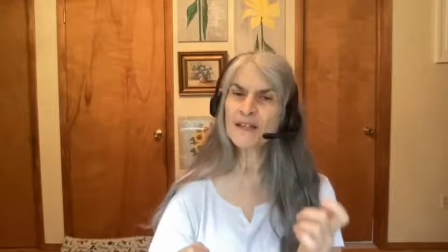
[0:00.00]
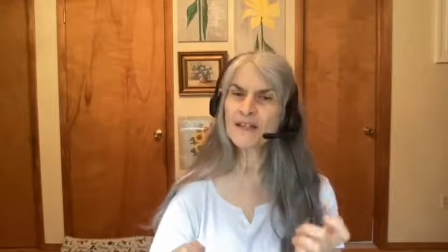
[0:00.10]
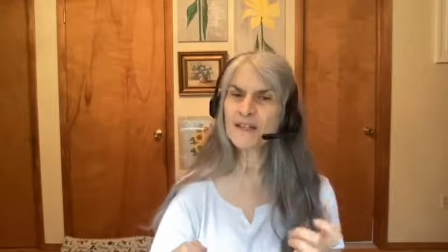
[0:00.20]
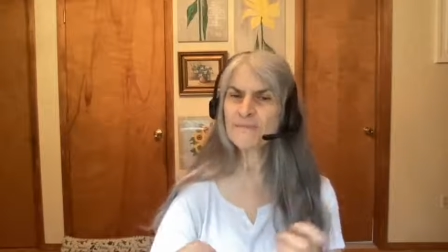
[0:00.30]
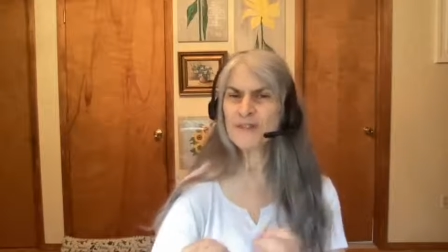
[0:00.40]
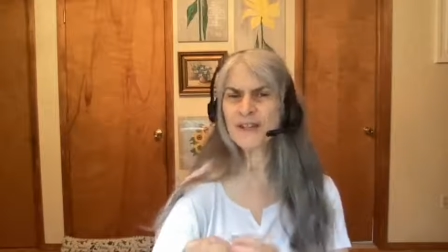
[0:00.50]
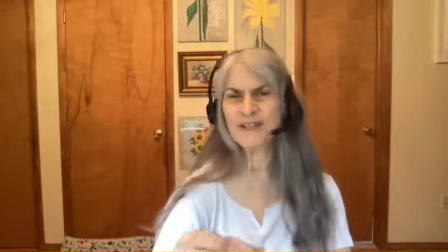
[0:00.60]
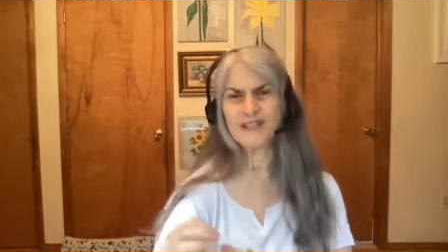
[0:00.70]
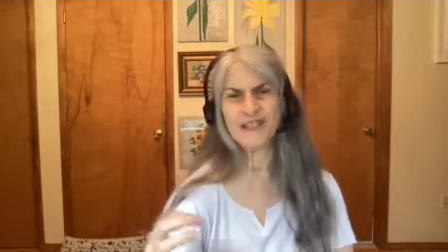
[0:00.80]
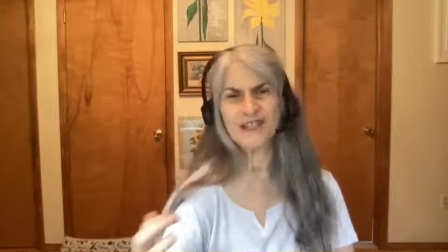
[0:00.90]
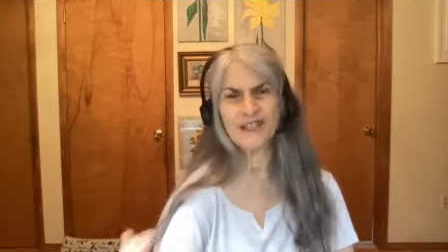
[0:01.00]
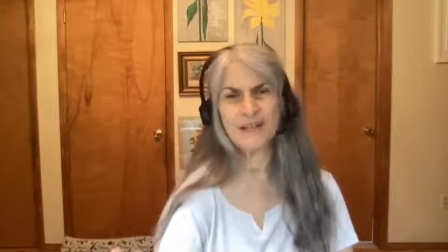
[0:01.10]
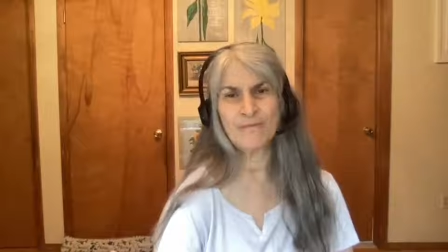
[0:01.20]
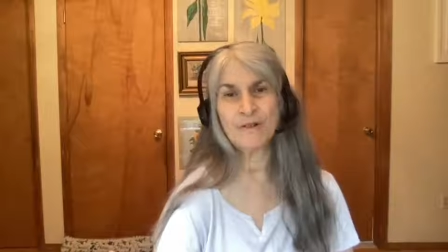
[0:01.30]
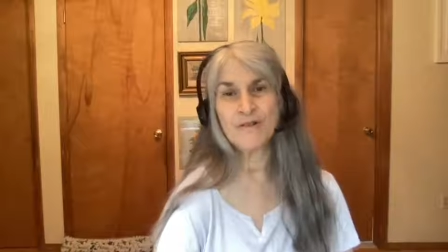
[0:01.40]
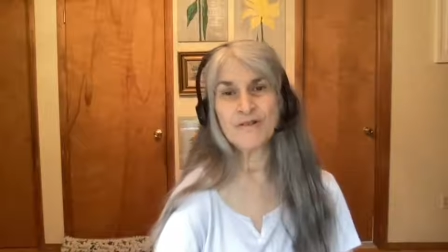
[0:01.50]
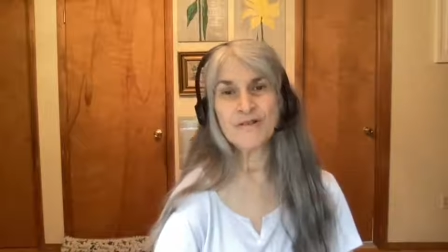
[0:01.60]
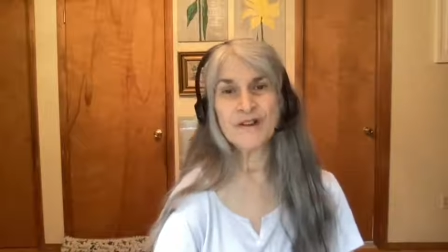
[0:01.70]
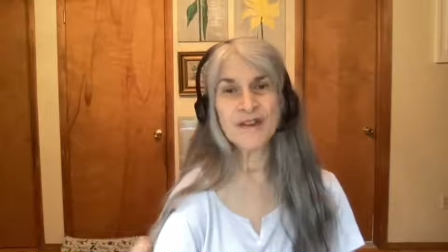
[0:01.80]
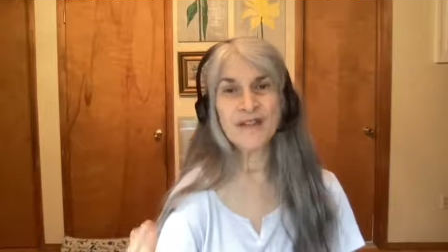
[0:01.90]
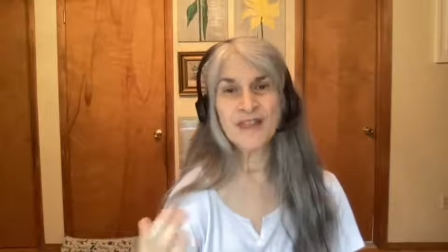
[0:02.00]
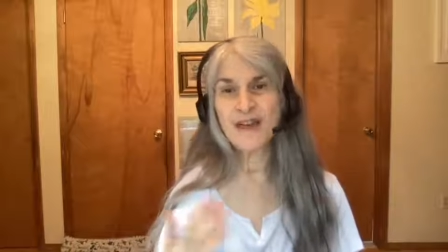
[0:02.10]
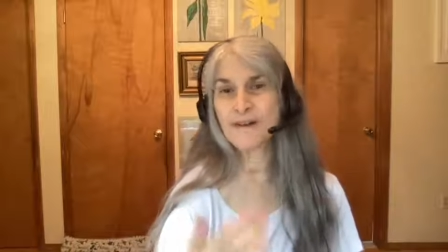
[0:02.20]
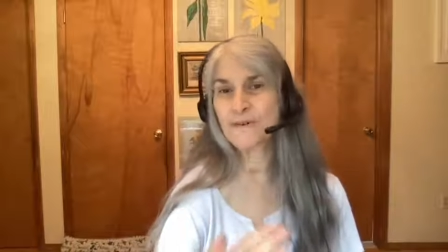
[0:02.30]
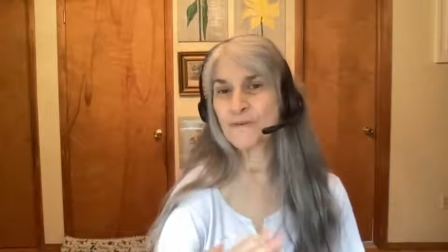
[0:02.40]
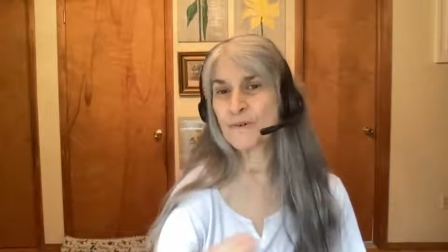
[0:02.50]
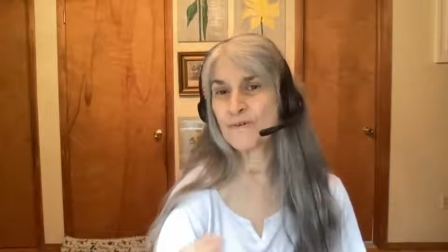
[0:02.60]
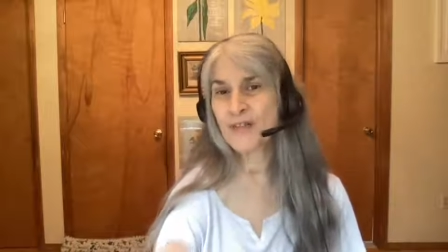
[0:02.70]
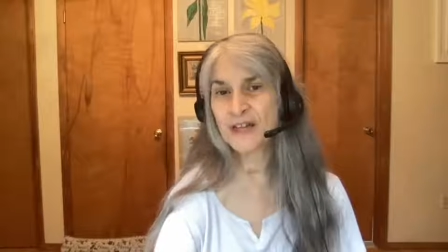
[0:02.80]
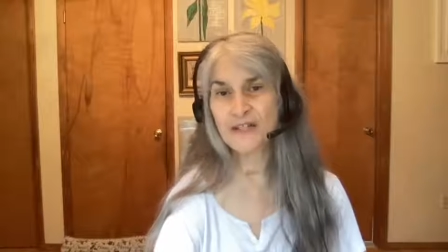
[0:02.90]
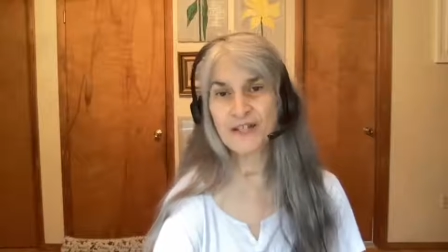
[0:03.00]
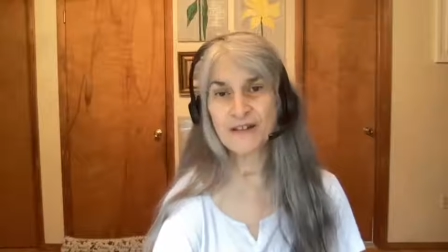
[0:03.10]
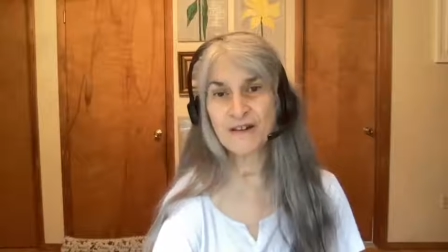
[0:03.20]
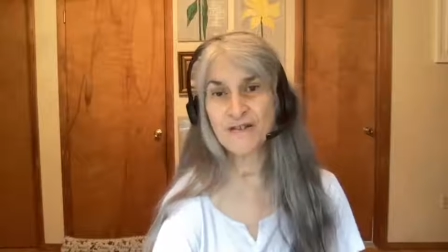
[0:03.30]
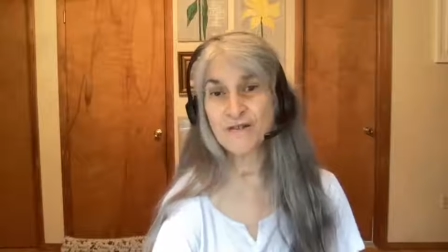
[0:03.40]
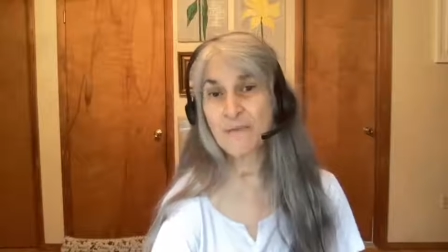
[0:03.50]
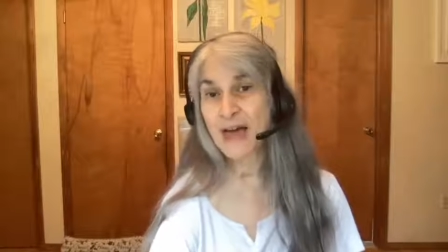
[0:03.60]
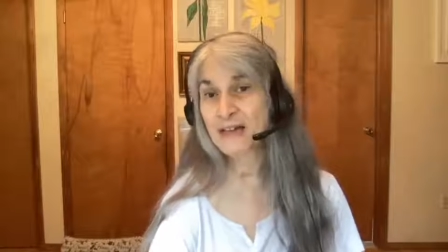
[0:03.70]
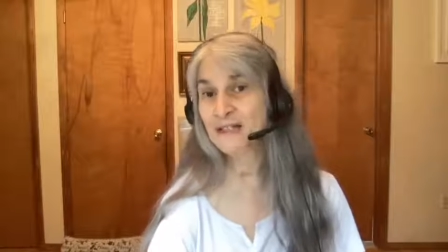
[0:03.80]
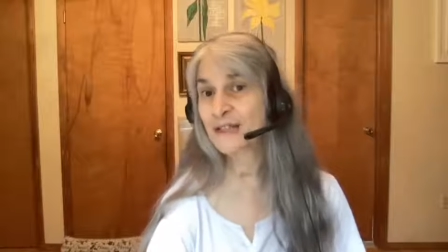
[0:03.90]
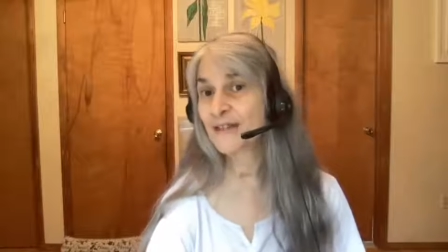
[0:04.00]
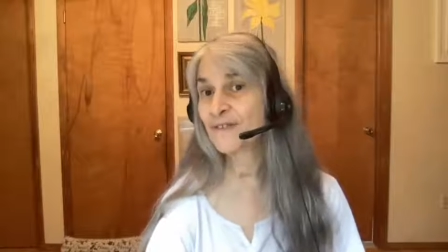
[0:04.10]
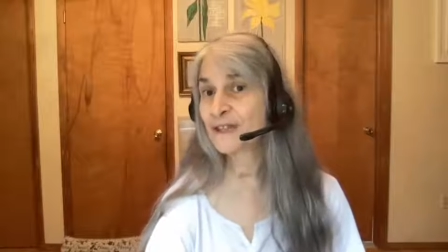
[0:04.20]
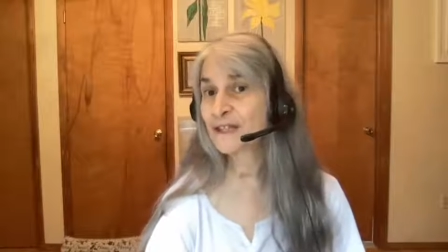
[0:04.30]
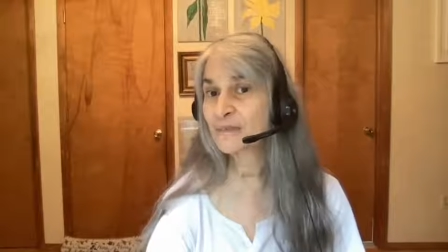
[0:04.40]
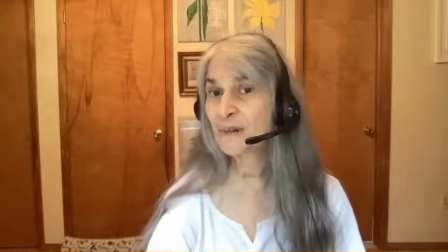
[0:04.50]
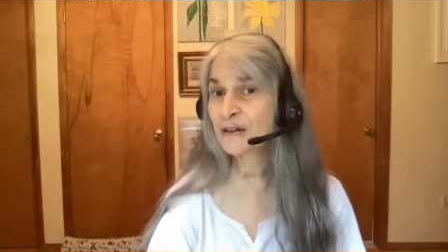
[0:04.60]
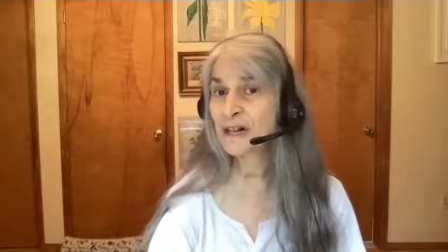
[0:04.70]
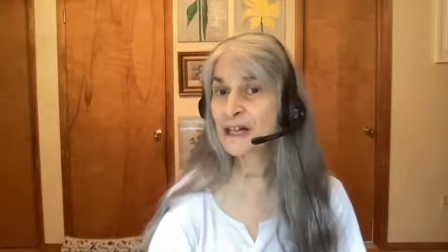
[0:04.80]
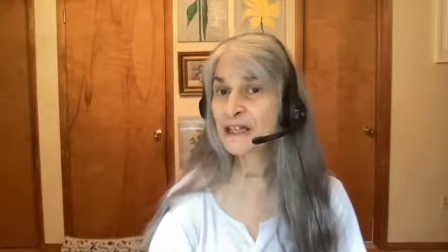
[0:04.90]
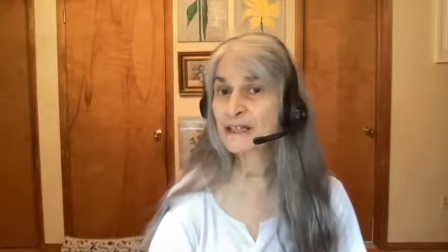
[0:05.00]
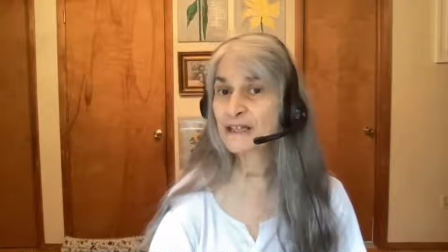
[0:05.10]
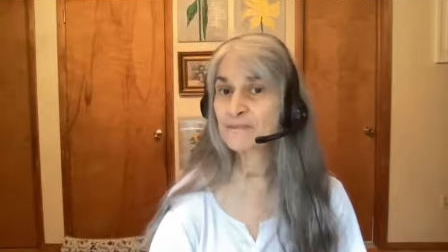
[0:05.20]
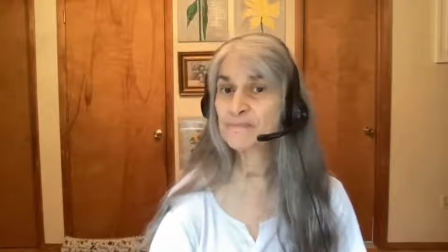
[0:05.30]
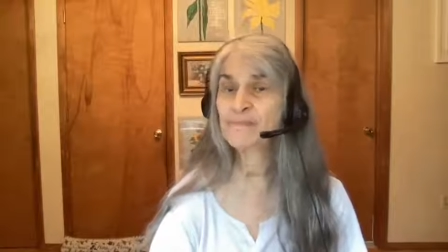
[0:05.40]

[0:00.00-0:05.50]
Something similar that reflects another past life experience.